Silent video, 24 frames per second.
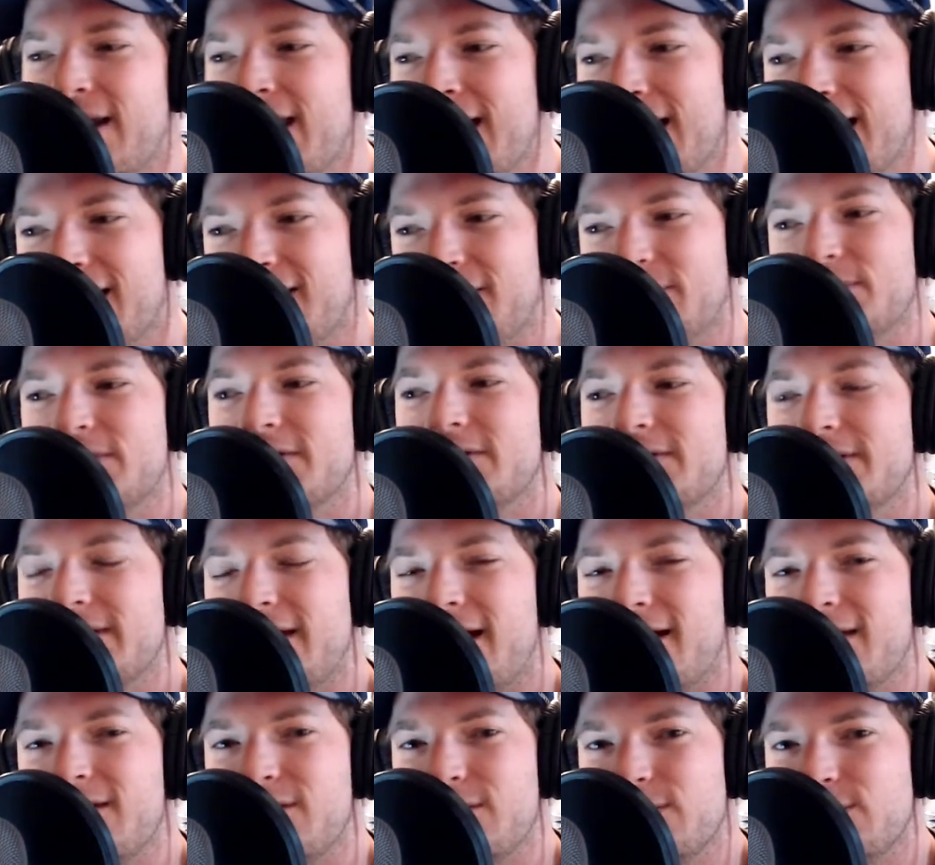Clemson's
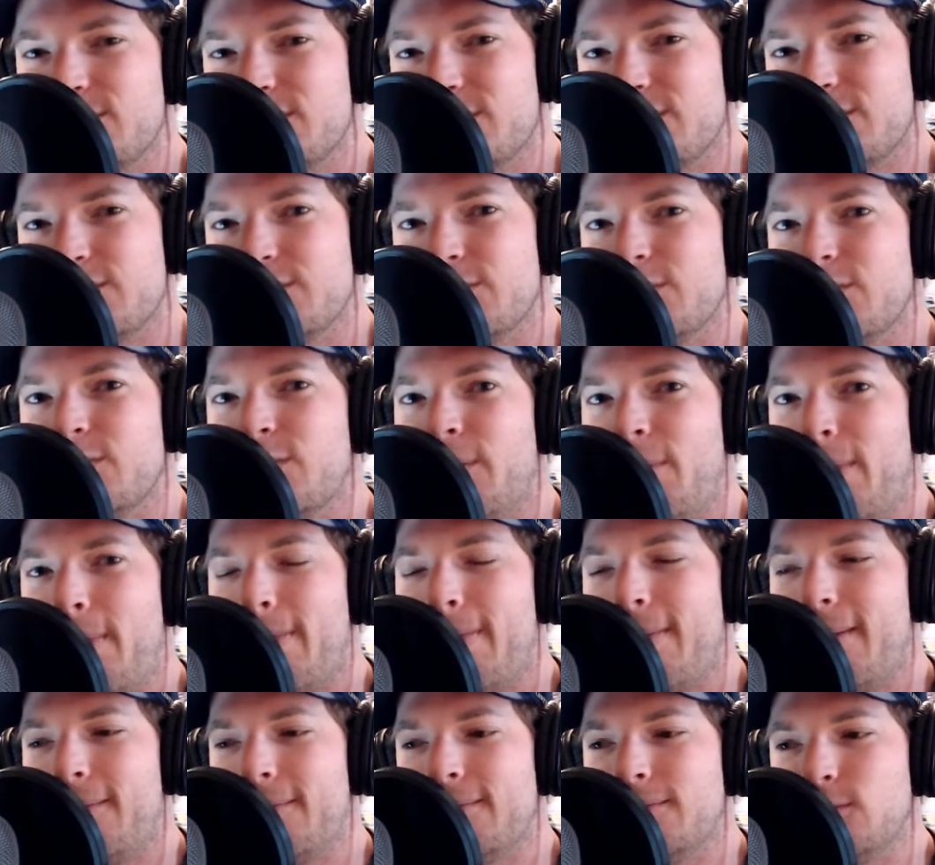not used to
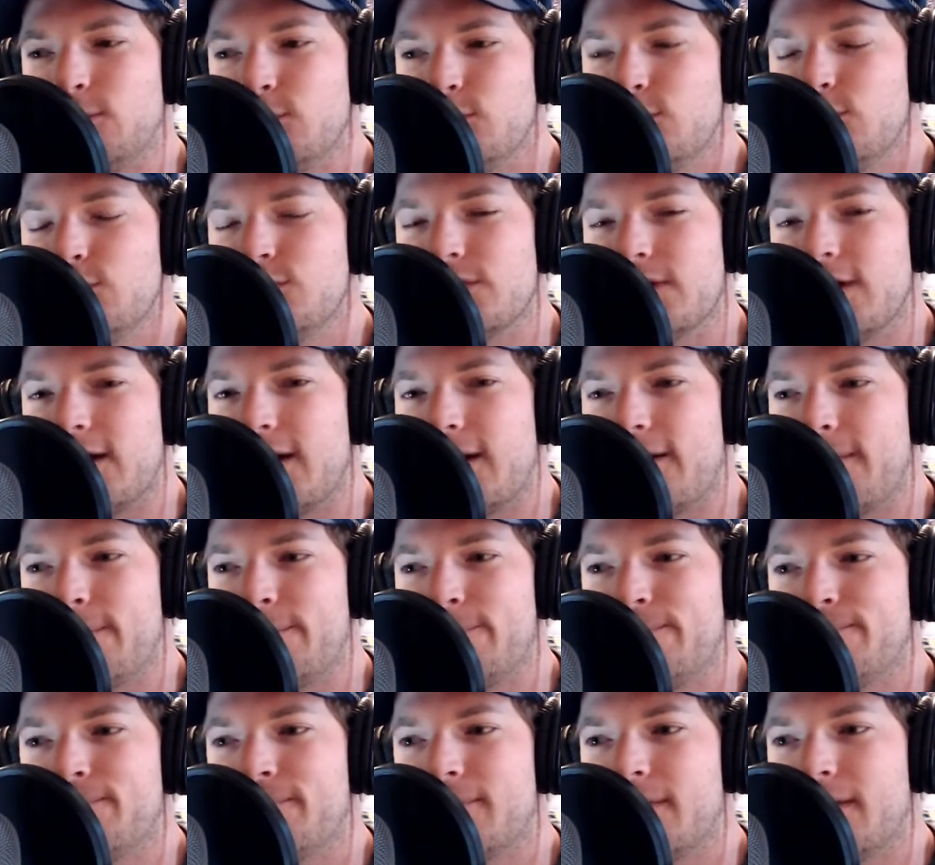losing
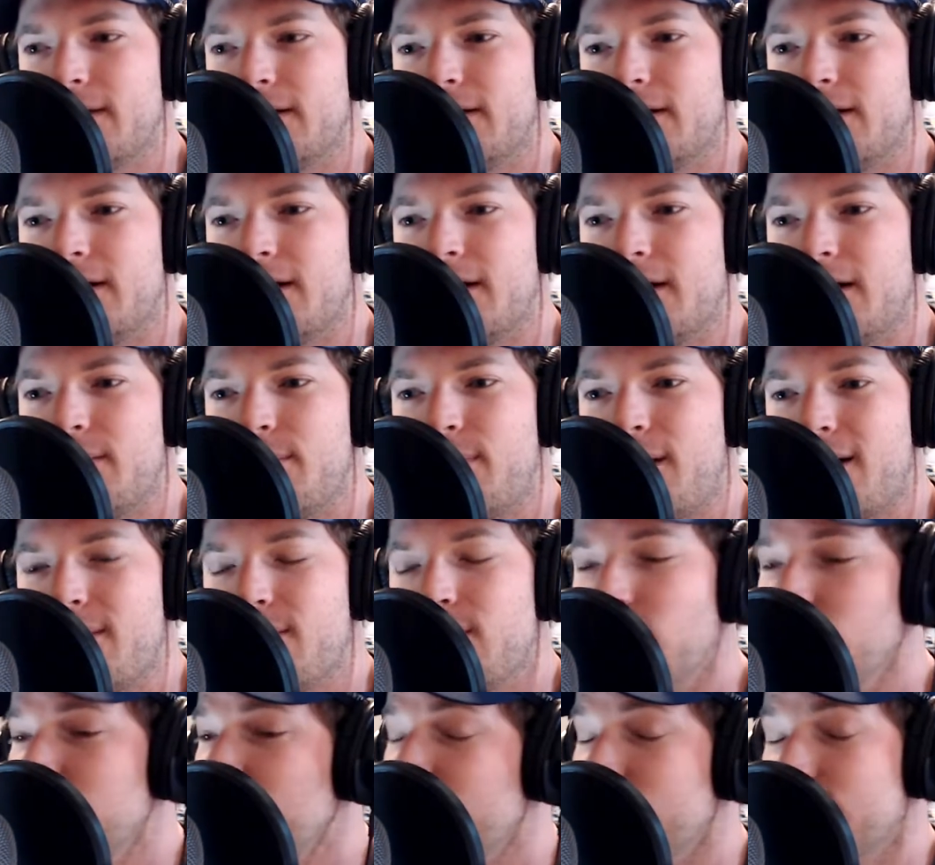by
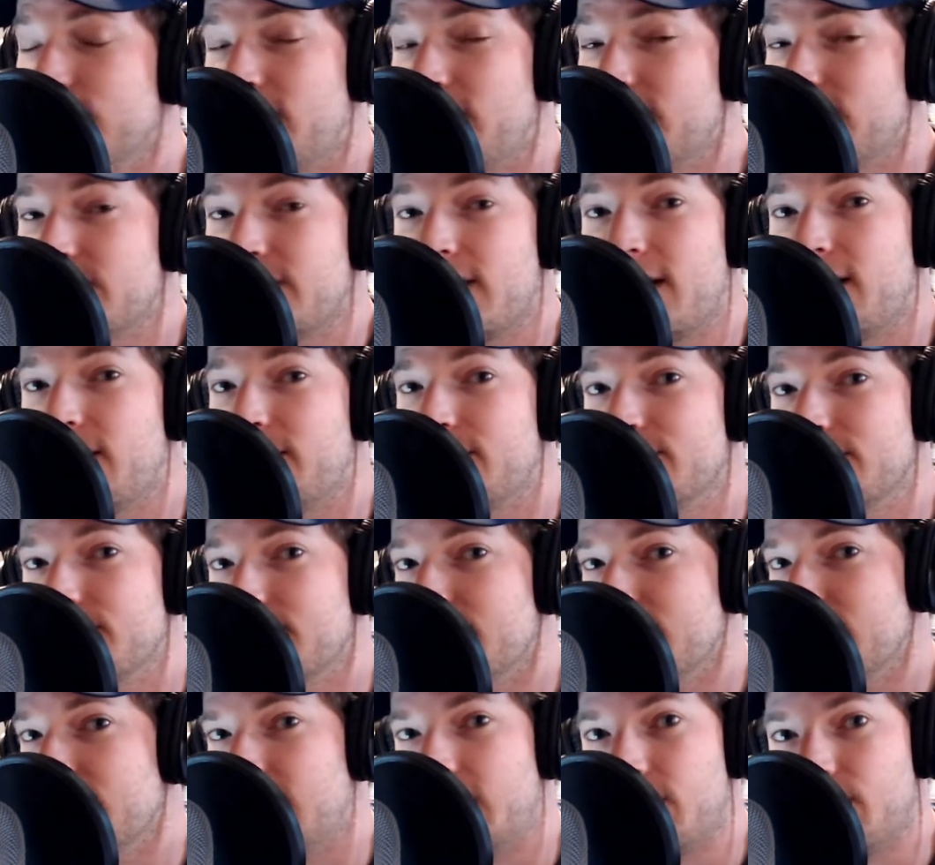multiple
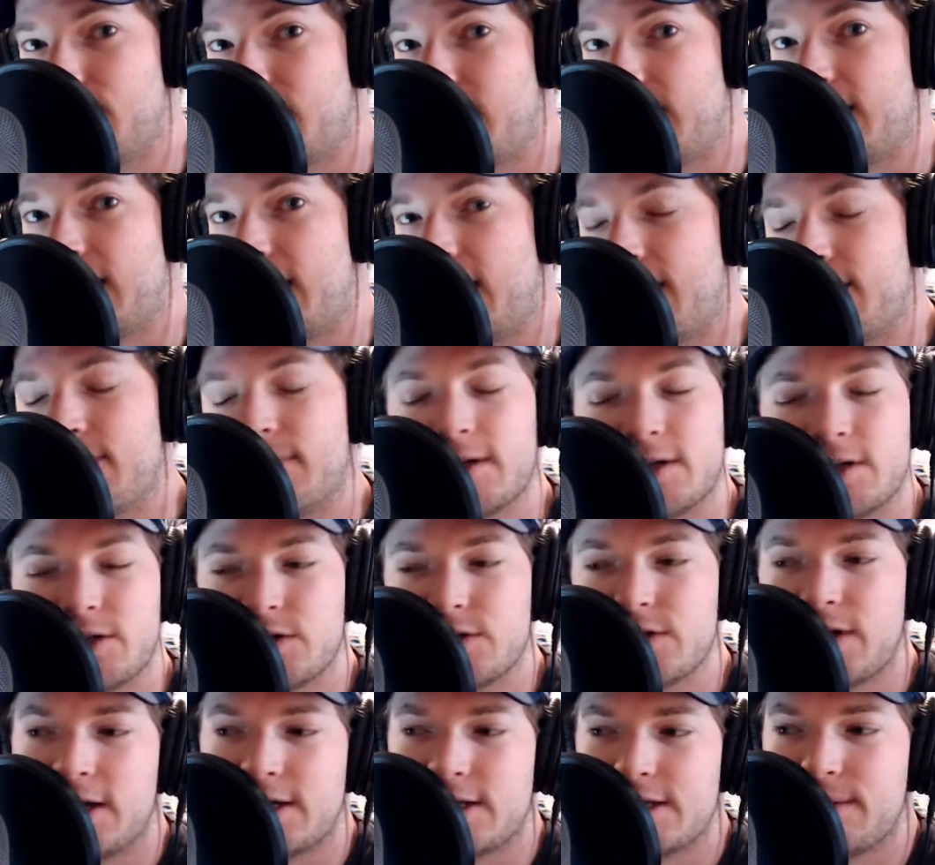touchdowns in a big game. That's just
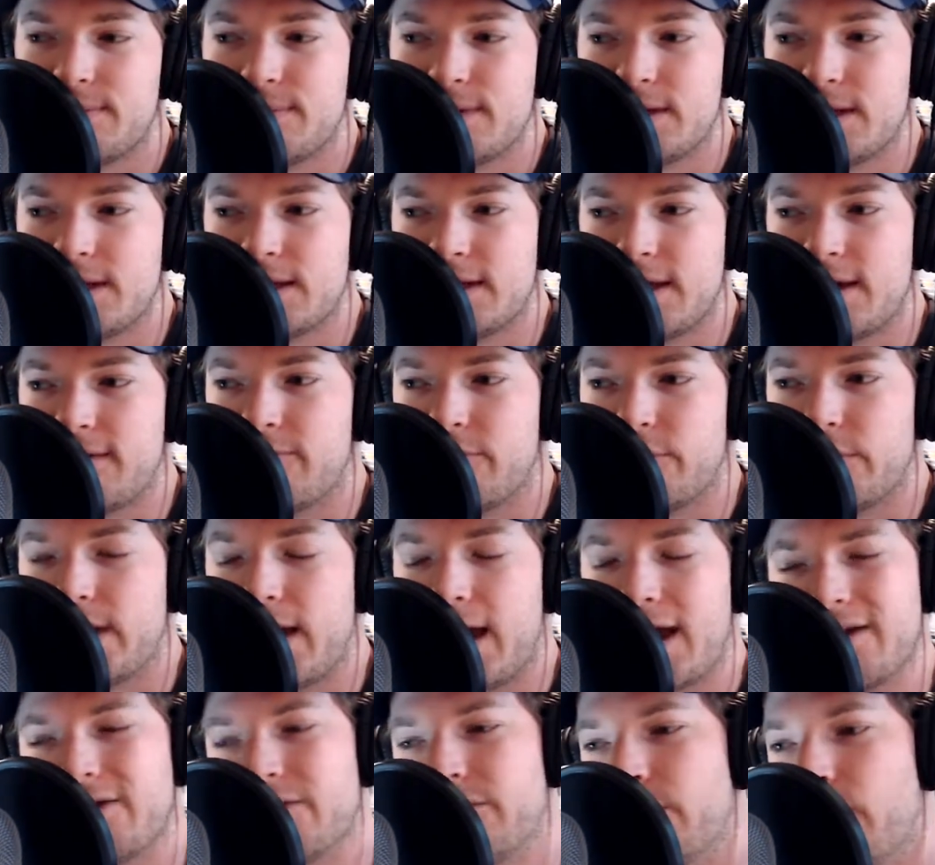not something that they've really
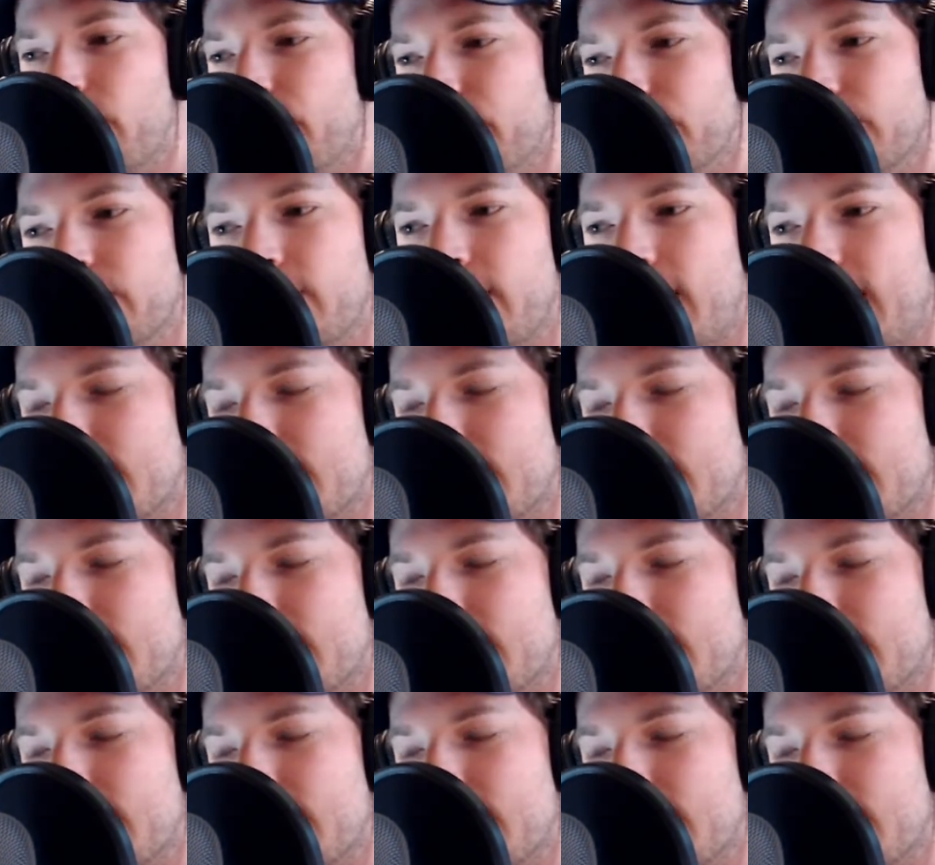had to go through the last